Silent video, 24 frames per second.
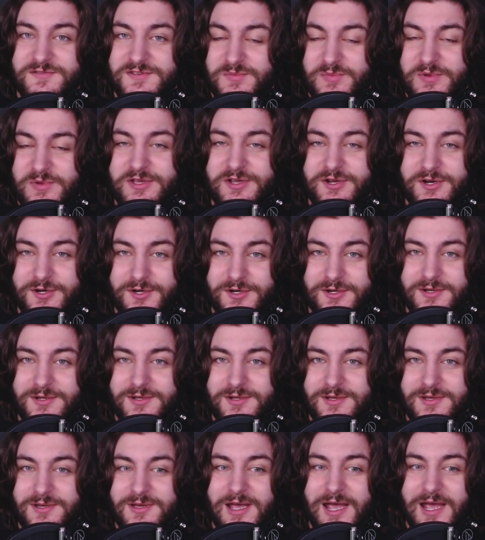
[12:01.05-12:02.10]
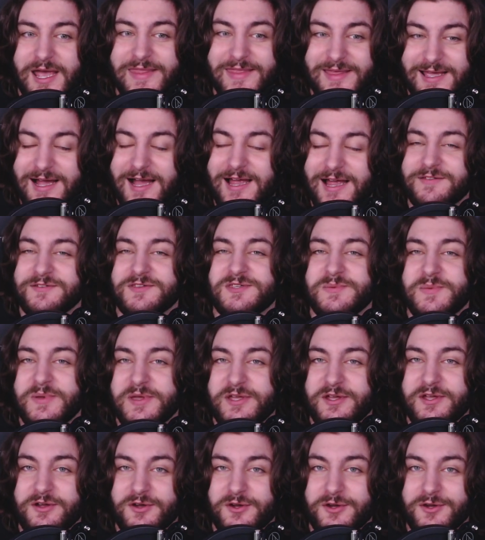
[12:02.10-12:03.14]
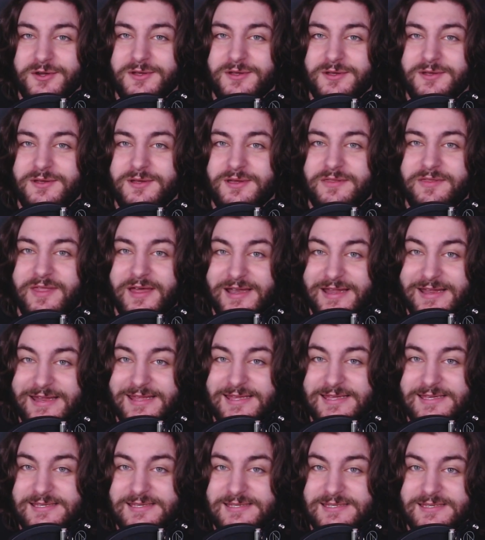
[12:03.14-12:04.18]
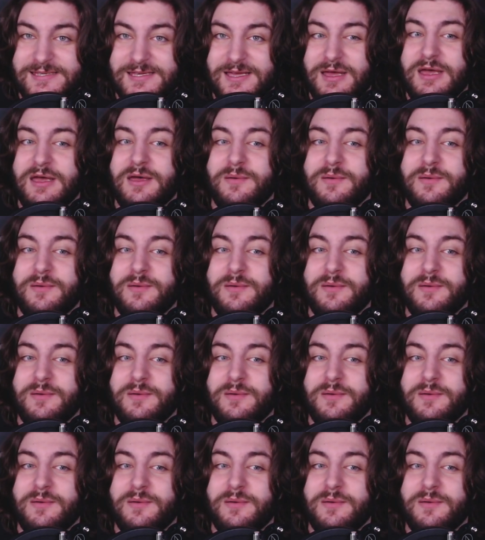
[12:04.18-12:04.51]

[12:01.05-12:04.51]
of speaker and the kind of speaker that it is